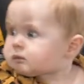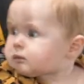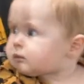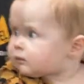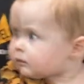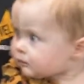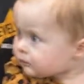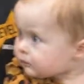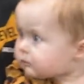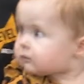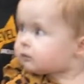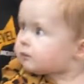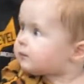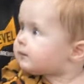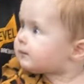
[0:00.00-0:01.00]

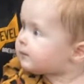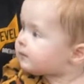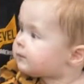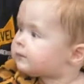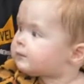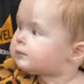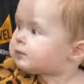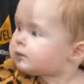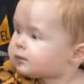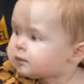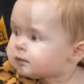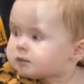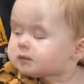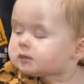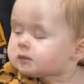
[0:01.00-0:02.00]

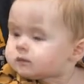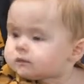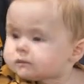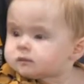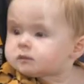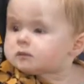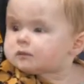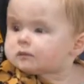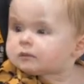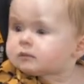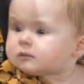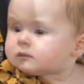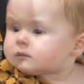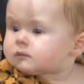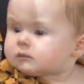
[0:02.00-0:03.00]

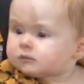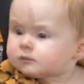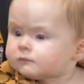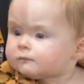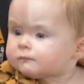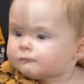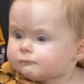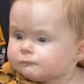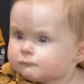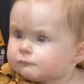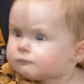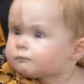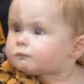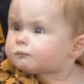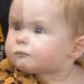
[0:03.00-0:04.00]

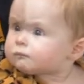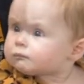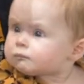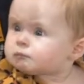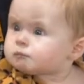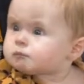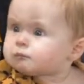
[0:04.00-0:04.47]
No words are spoken by the person on screen.